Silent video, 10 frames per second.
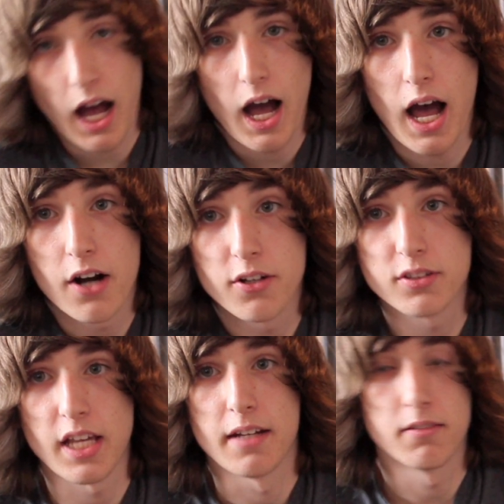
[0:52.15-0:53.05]
I don't even
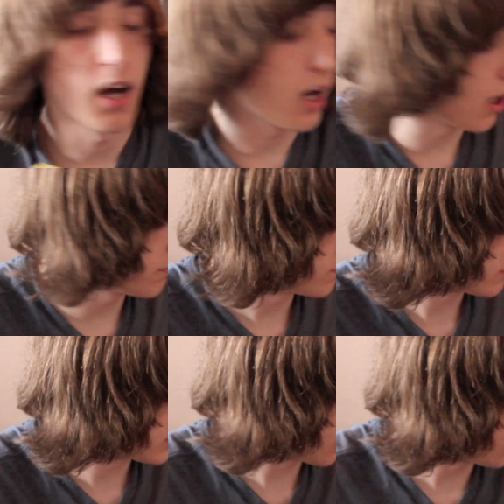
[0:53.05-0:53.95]
say. Um,
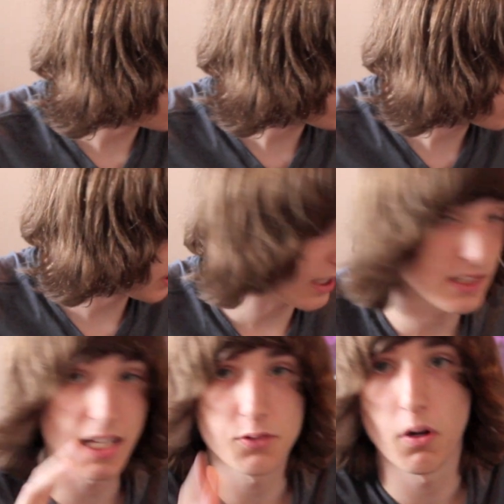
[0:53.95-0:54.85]
so,
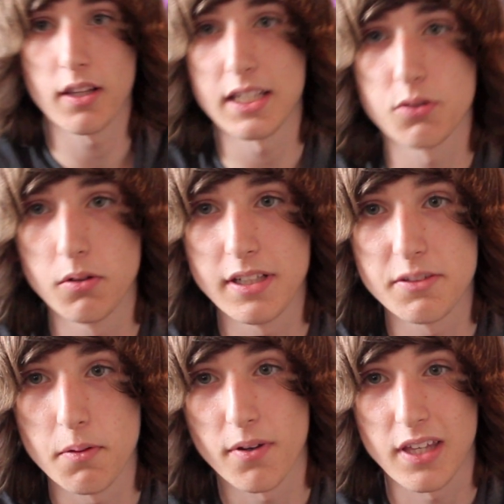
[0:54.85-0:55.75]
that's what, that's what leaves
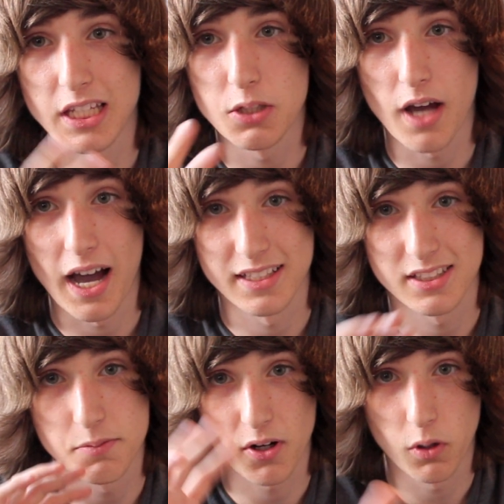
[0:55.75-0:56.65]
me with you
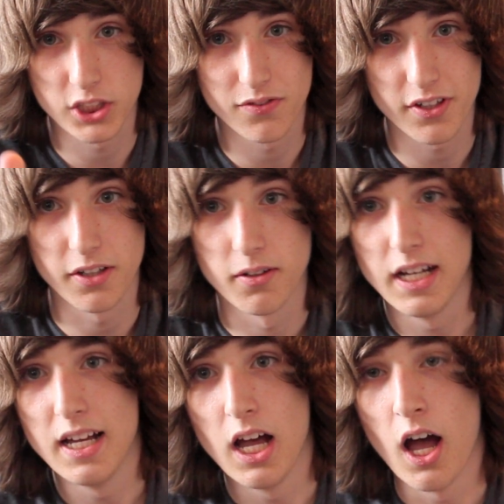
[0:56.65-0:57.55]
guys. My question for you.
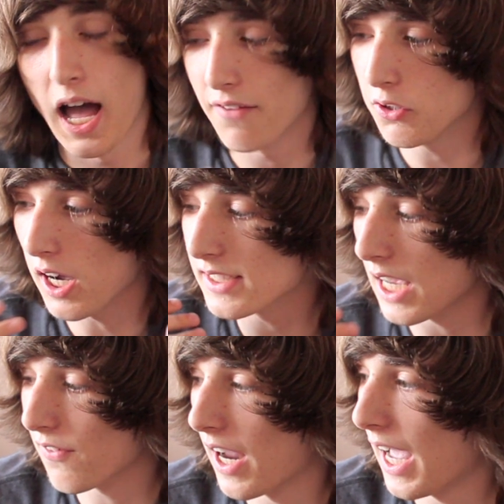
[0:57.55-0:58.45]
Have you guys
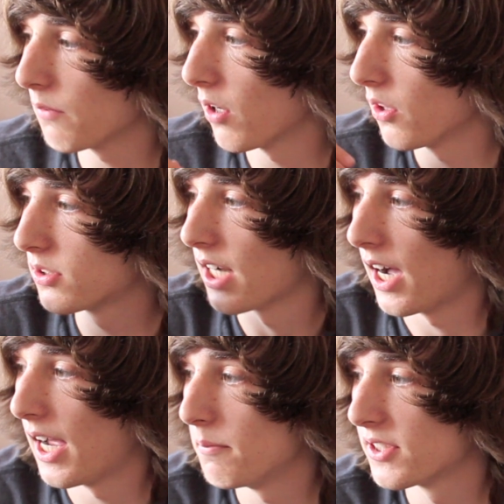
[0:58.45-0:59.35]
ever had one of those
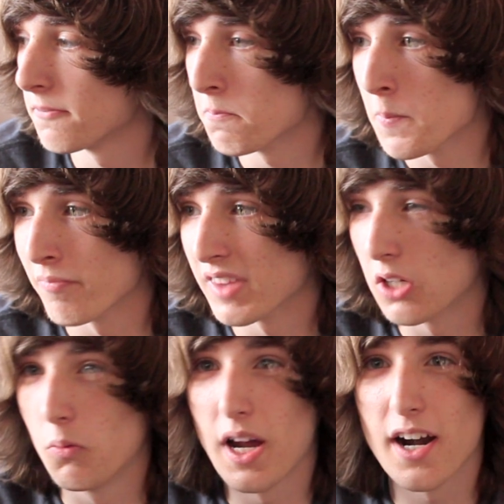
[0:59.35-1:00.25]
times
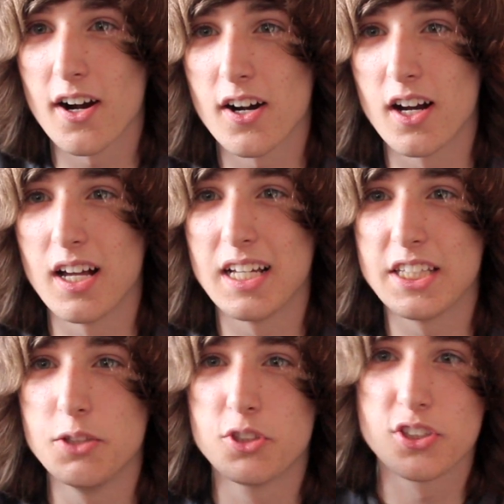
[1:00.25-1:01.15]
where
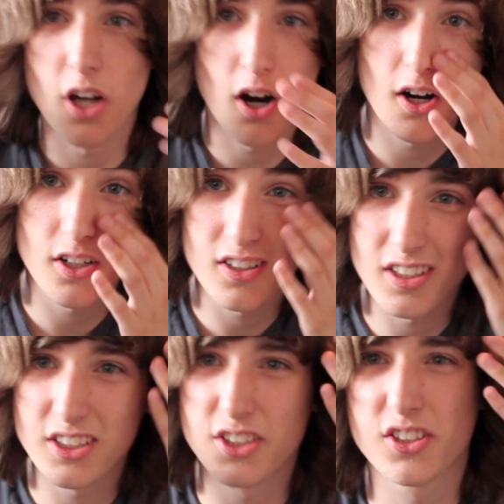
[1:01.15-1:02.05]
you just are
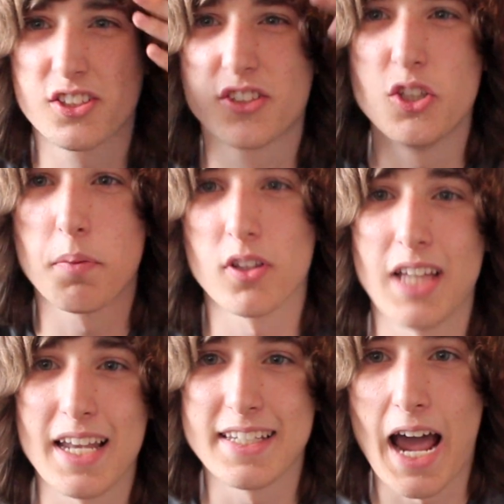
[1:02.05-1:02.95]
just super
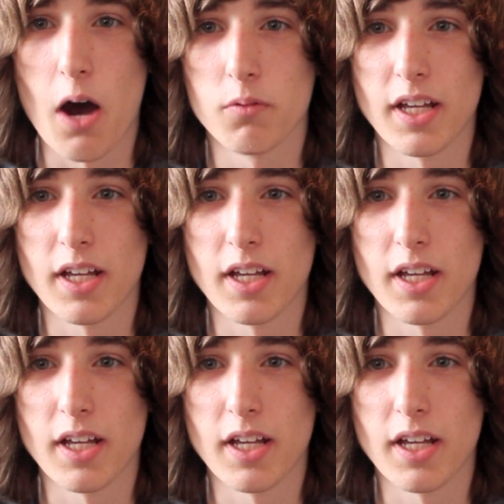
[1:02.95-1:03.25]
let down?